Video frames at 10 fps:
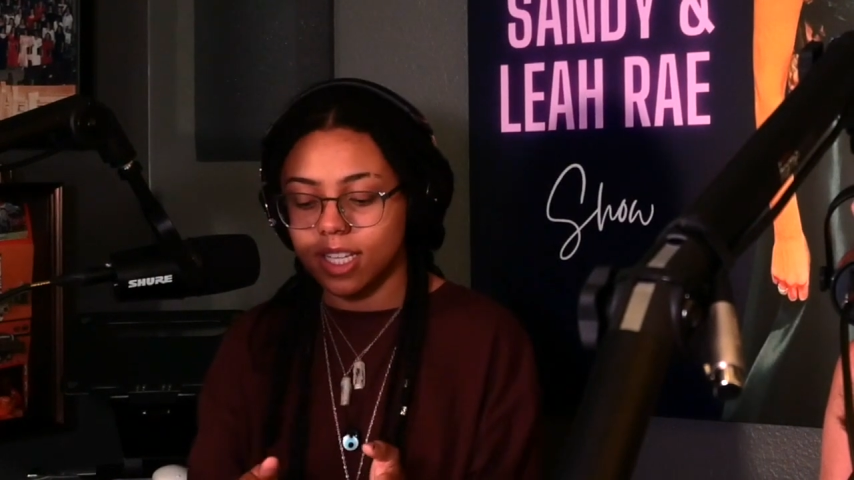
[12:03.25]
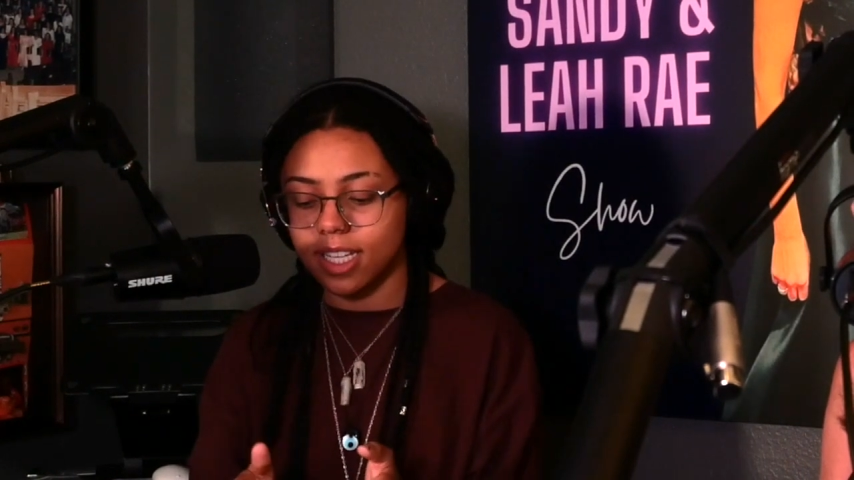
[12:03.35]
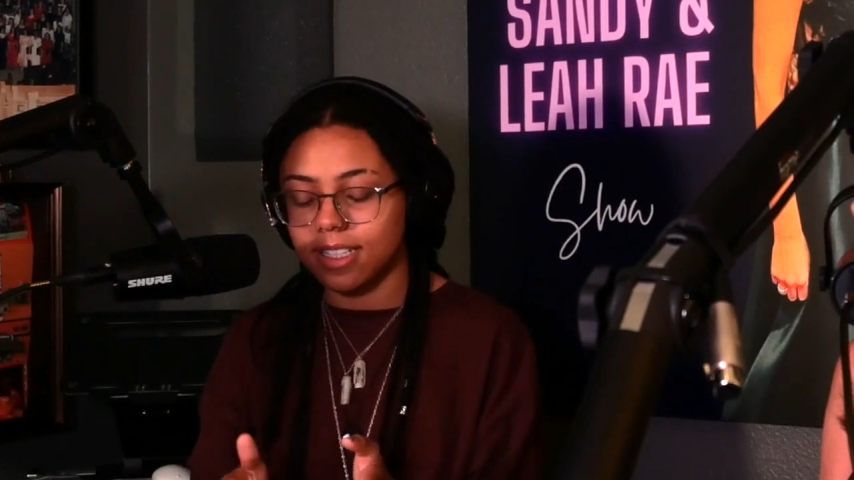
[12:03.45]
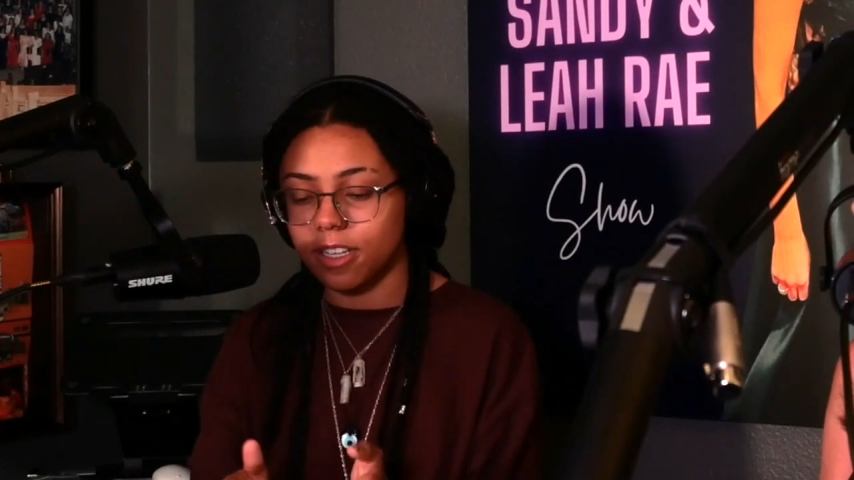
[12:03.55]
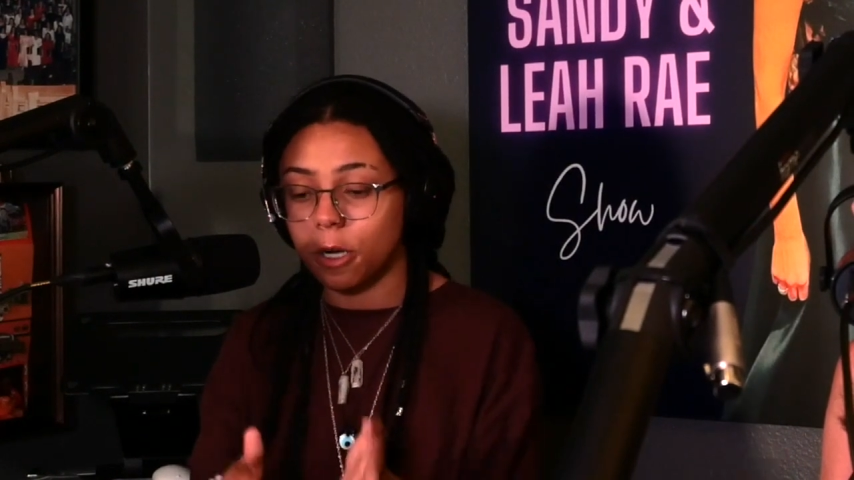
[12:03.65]

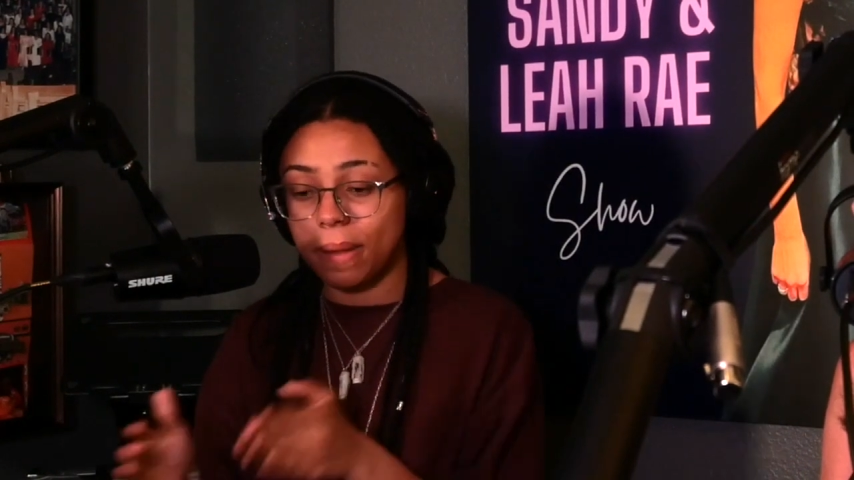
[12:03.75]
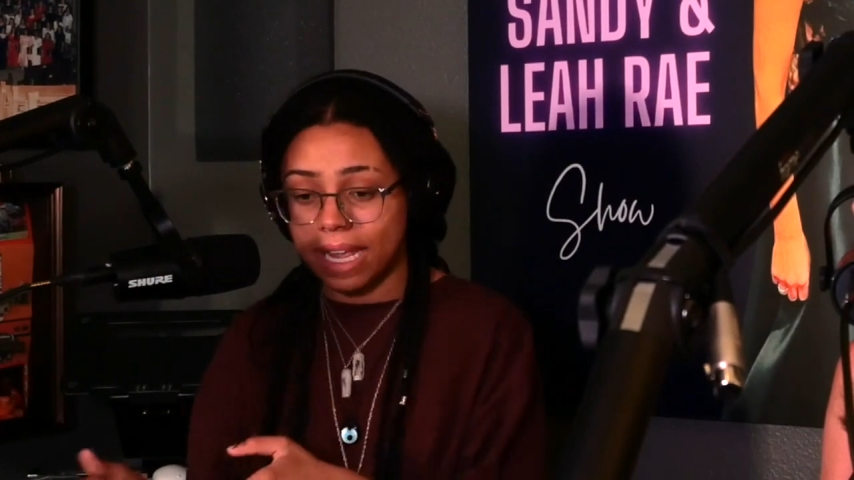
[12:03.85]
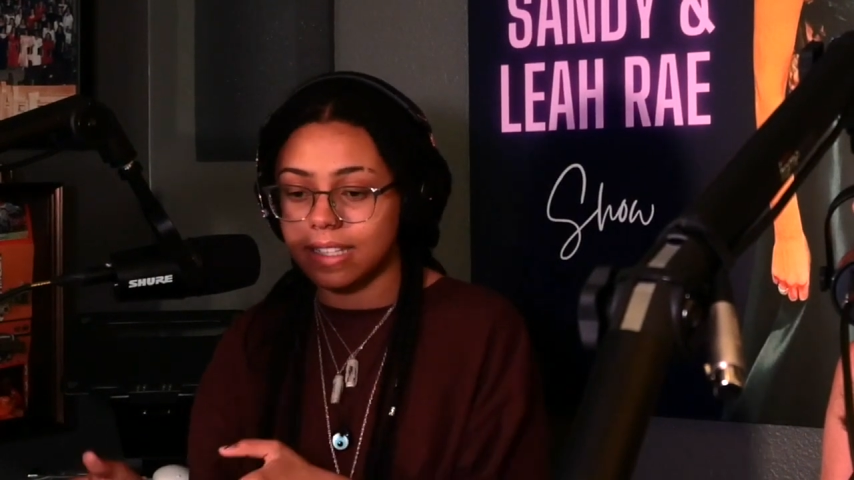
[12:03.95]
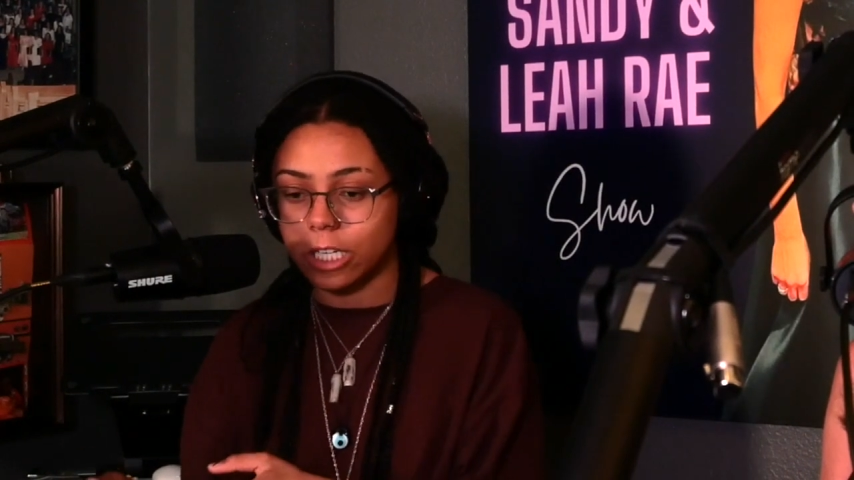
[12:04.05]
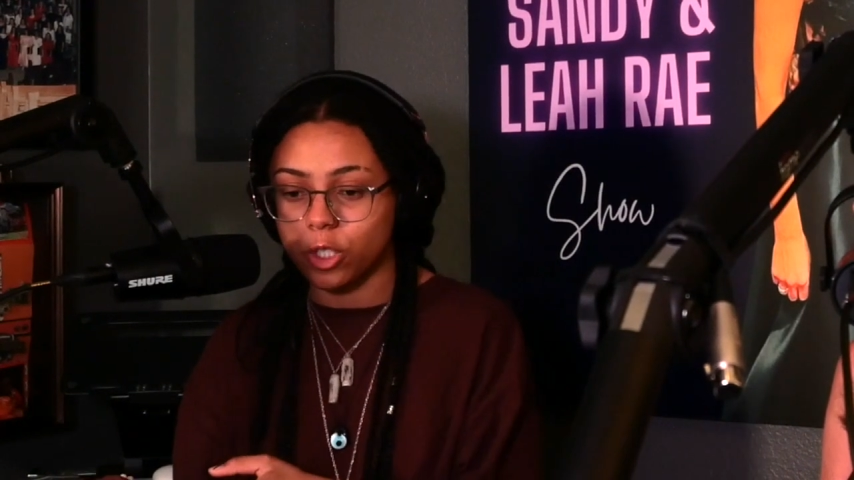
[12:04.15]
consider
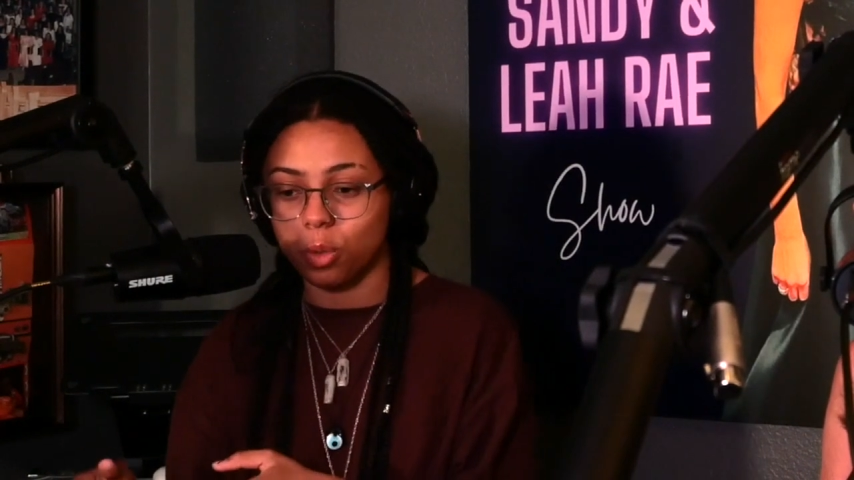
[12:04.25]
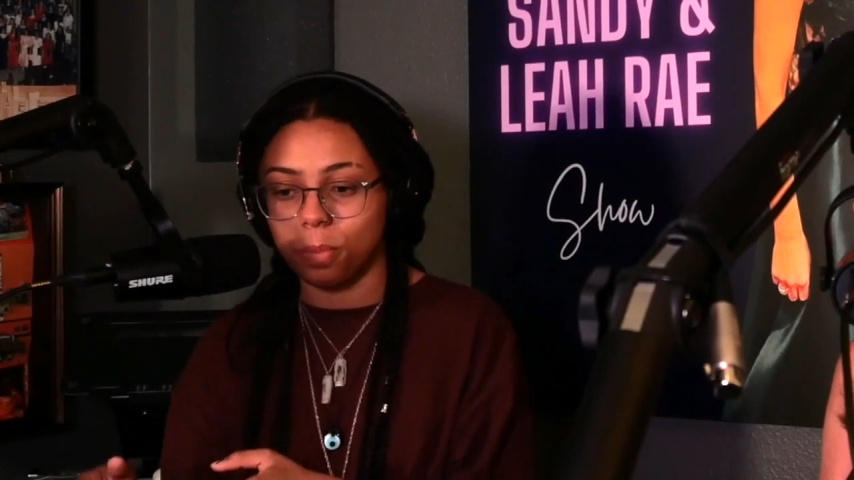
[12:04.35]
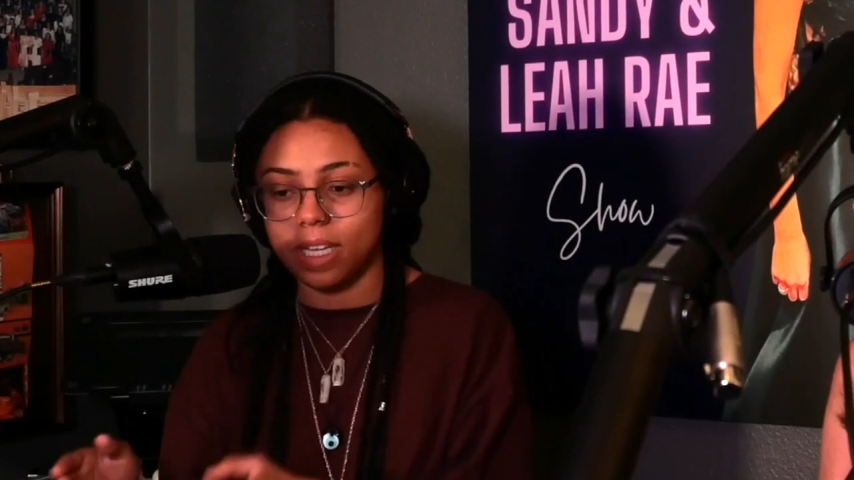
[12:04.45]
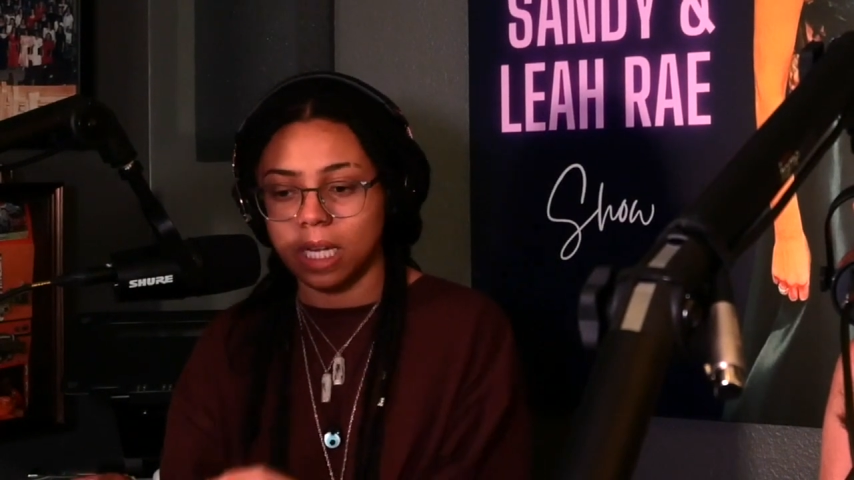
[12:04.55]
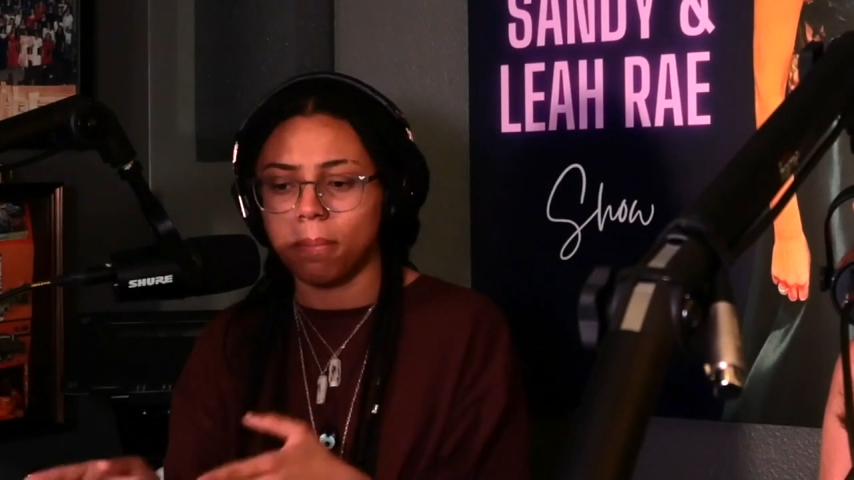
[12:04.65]
pansexual being